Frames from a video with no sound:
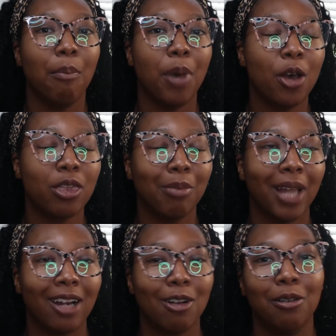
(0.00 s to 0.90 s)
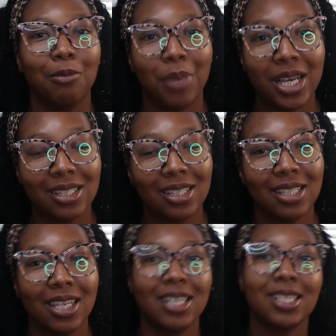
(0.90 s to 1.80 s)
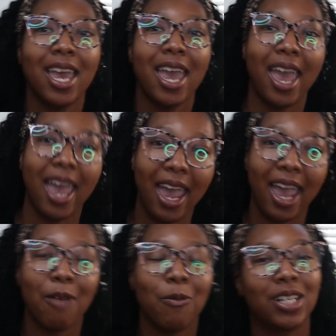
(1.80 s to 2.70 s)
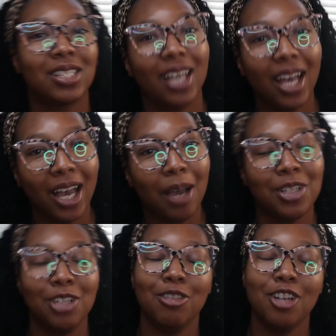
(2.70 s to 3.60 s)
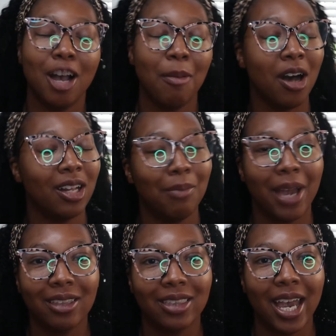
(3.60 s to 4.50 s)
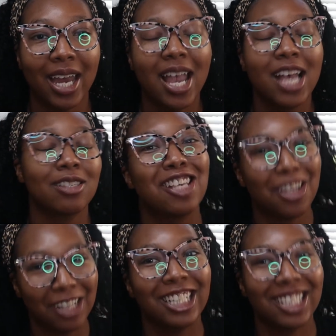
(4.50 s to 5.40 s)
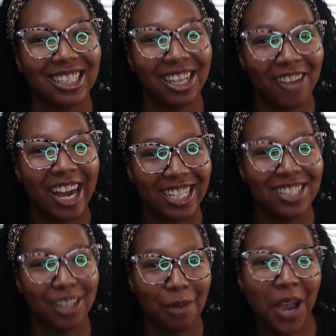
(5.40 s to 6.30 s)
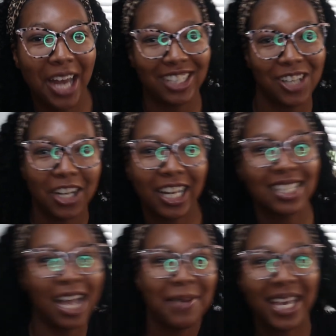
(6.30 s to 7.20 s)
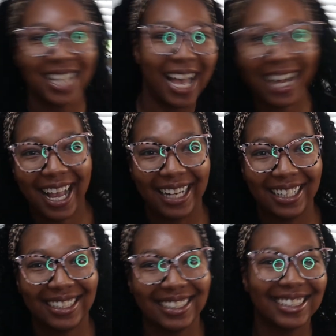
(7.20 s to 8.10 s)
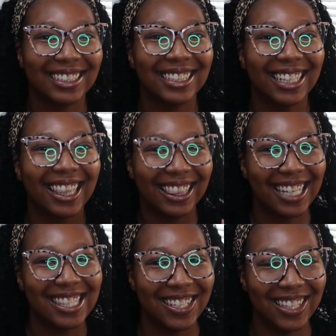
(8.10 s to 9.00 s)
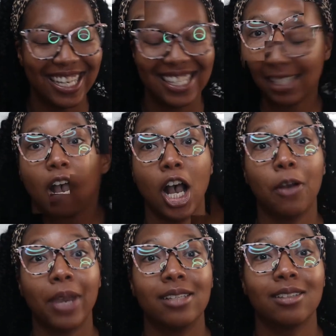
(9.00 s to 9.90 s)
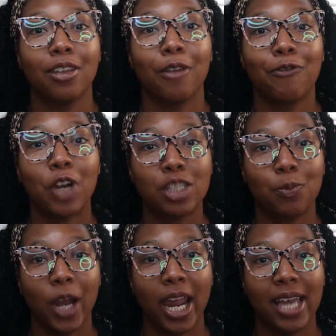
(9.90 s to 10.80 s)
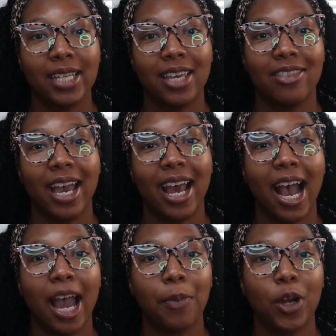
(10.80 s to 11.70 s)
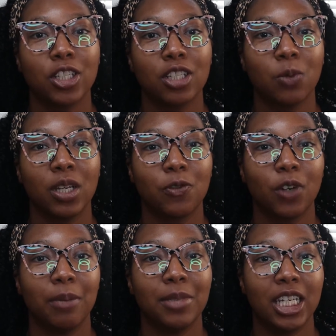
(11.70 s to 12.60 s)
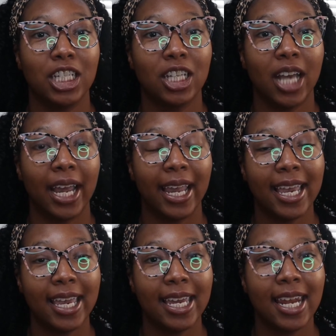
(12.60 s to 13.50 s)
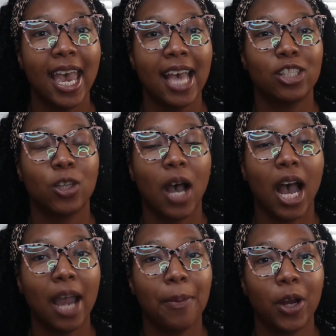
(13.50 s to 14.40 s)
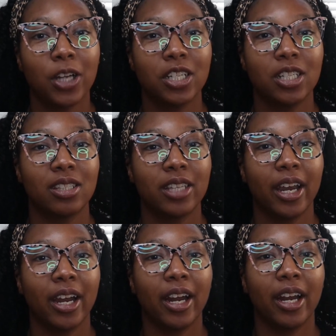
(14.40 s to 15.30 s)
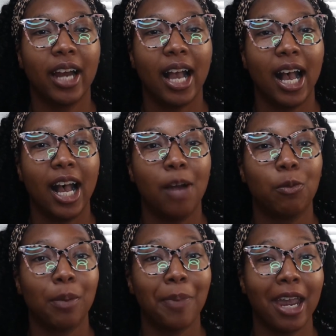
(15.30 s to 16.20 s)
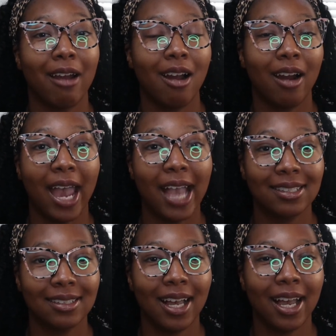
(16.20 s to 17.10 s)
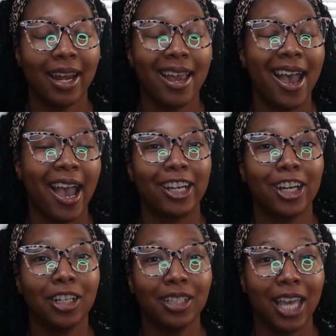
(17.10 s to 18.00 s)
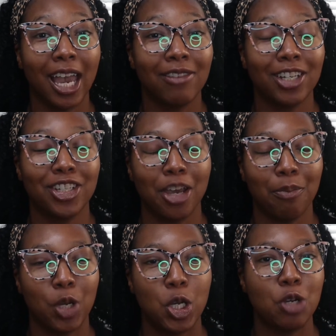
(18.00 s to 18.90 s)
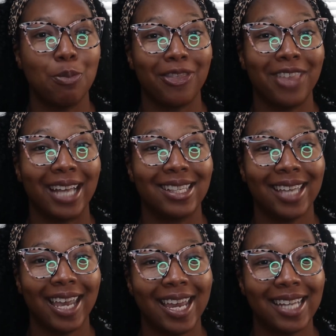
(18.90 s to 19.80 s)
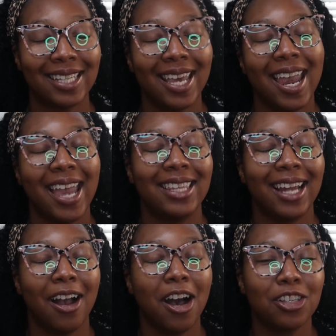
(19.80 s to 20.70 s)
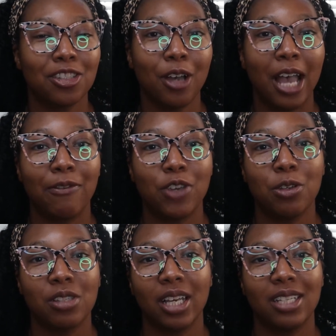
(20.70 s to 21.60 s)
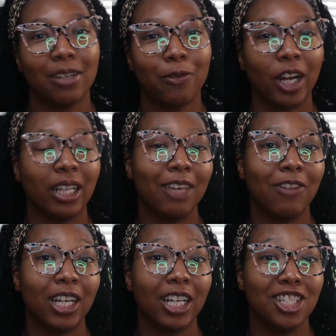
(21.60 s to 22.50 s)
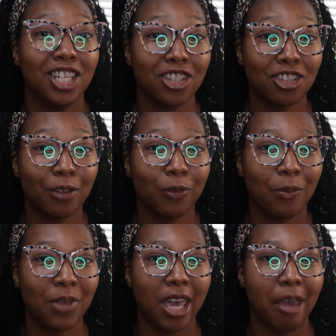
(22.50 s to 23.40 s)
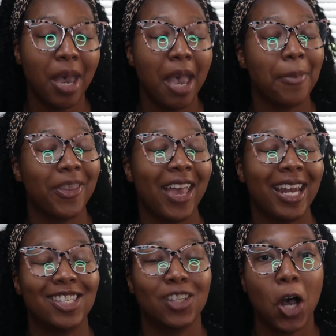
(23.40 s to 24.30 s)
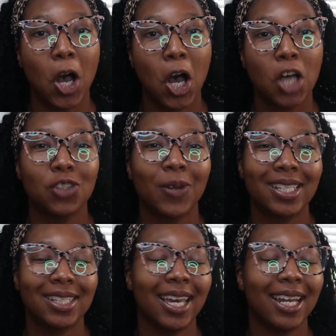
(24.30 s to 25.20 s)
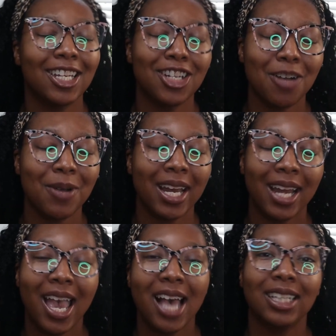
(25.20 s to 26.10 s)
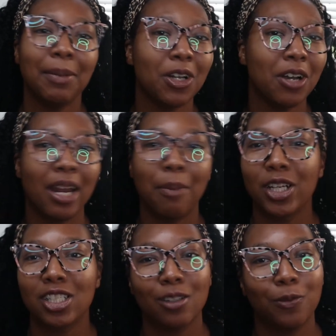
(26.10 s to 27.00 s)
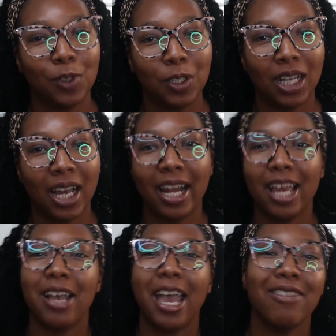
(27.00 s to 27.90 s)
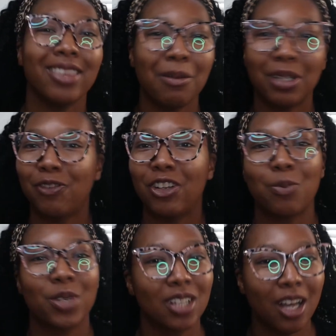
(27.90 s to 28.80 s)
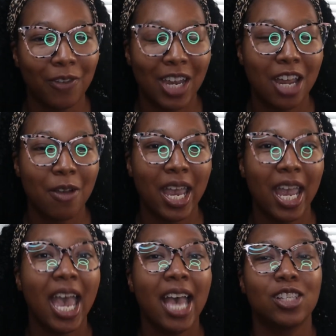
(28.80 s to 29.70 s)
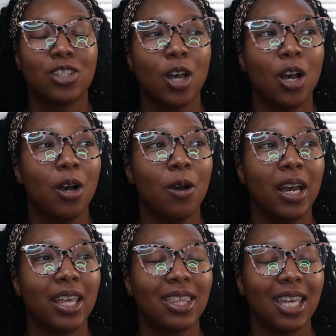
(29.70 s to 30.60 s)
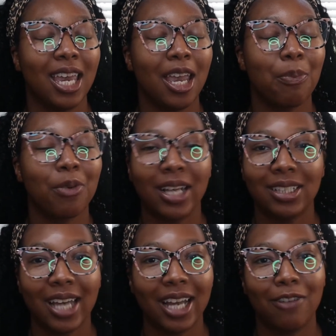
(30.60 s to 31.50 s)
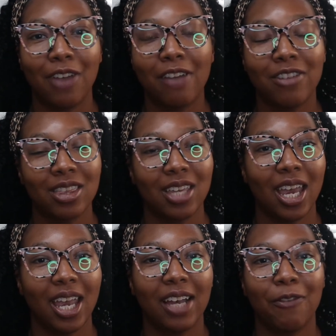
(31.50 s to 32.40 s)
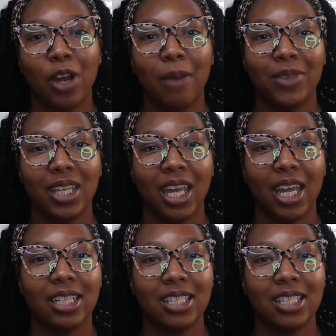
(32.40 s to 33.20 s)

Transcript: both Black-owned businesses. Hey, what's up? You know I'm all about that. So let's just get right into the product talk because I'm excited. Let's do this. Okay, so the first brand that I purchased was from TGIN. So I purchased their Repair Rx line. I currently have the shampoo, but that's it. And then I also have used a different leave-in conditioner from them, but that is all. So I said, you know what? Let me go ahead and purchase a full line. Everything was 50% off anyway, so the price tag of everything from the